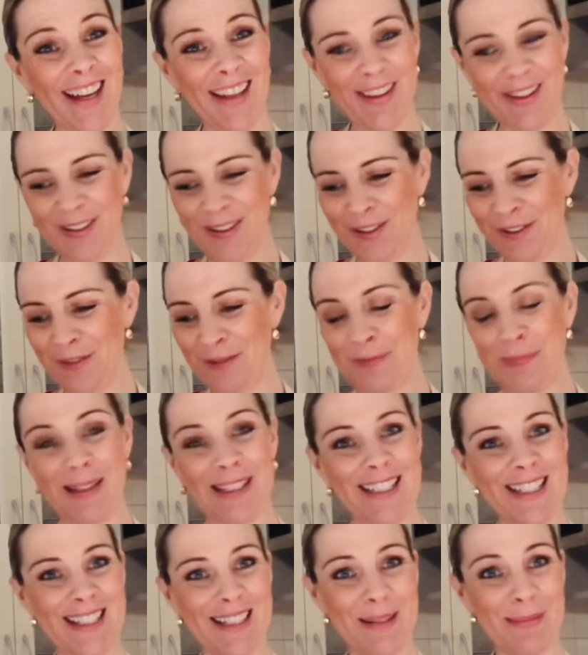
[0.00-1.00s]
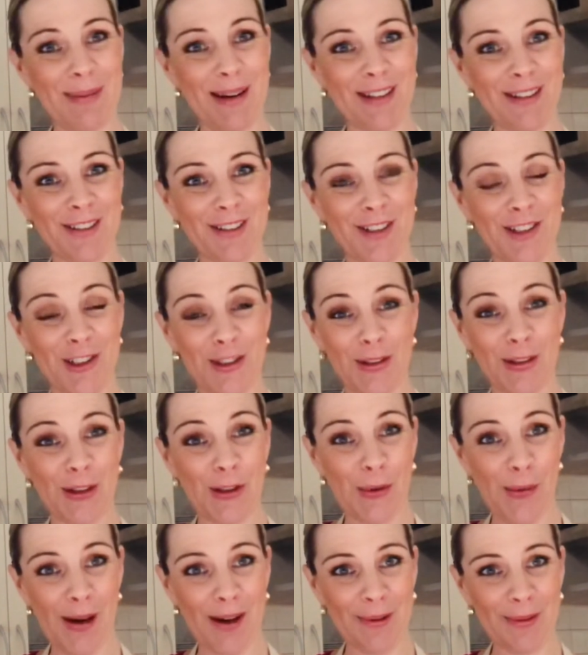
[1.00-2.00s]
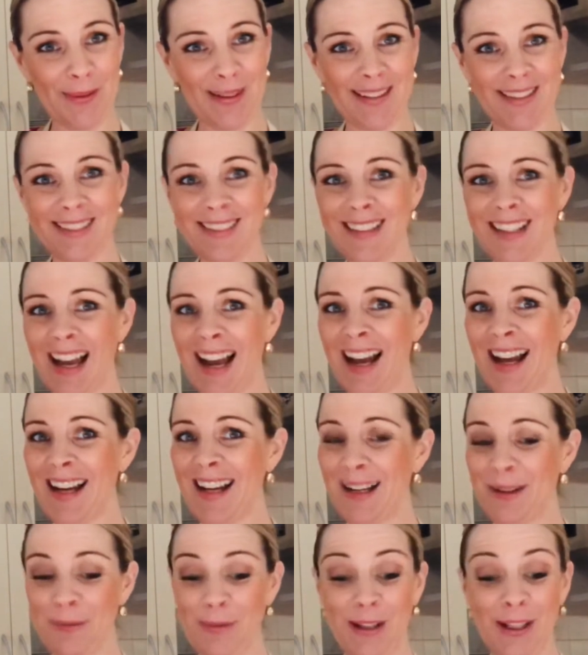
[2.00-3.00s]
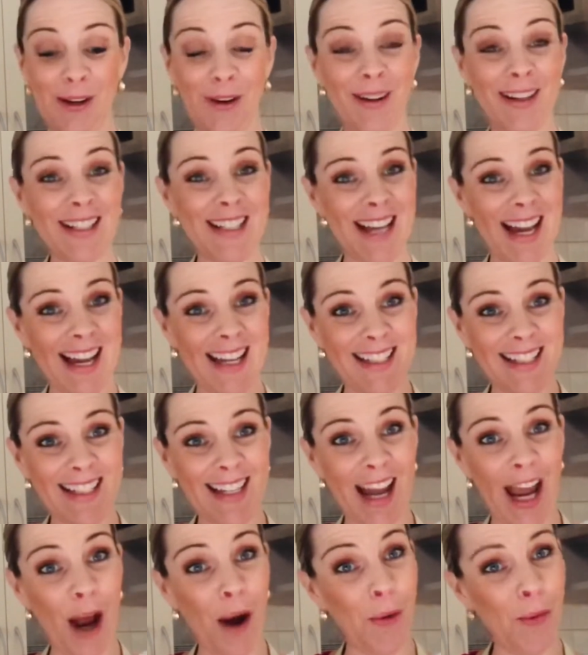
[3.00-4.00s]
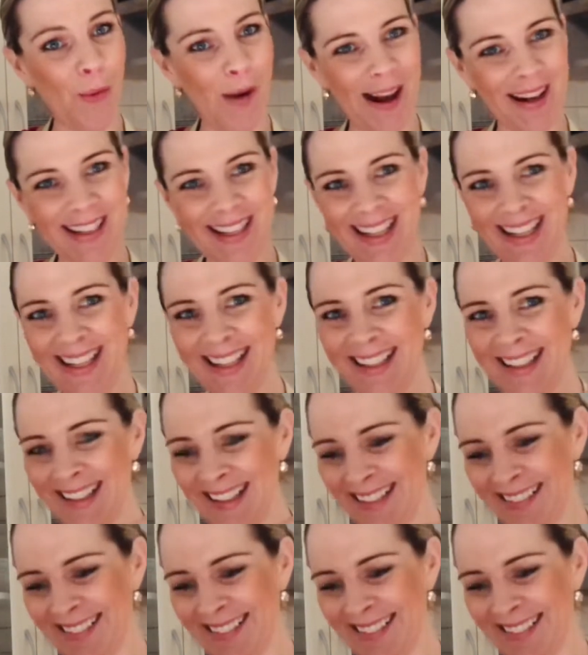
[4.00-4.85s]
that you've beaten the butter and sugar quite well, we're going to add in our 1 egg,